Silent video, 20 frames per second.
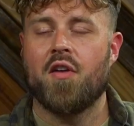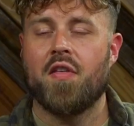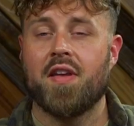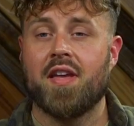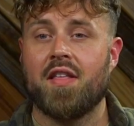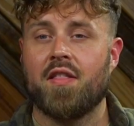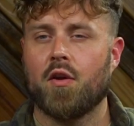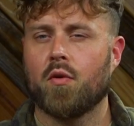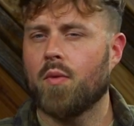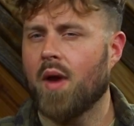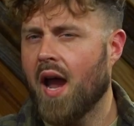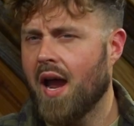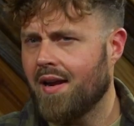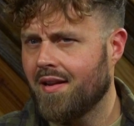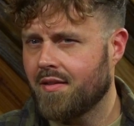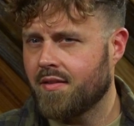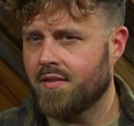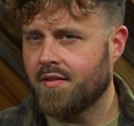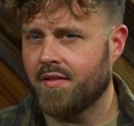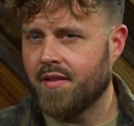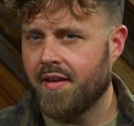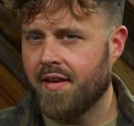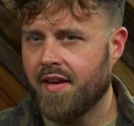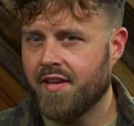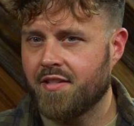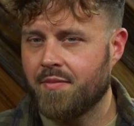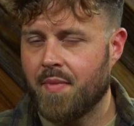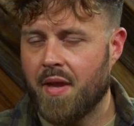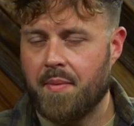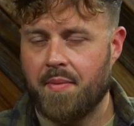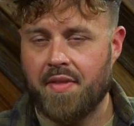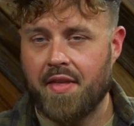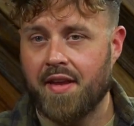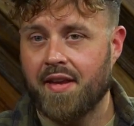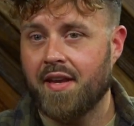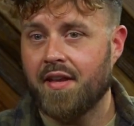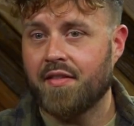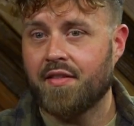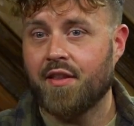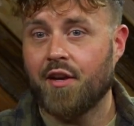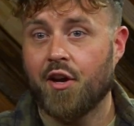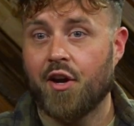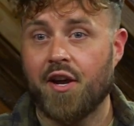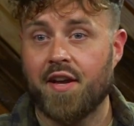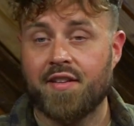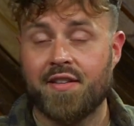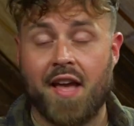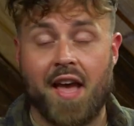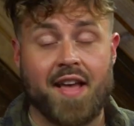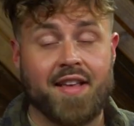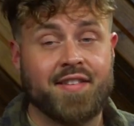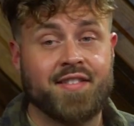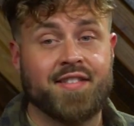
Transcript: Are they getting there right at 6? Maybe they get there at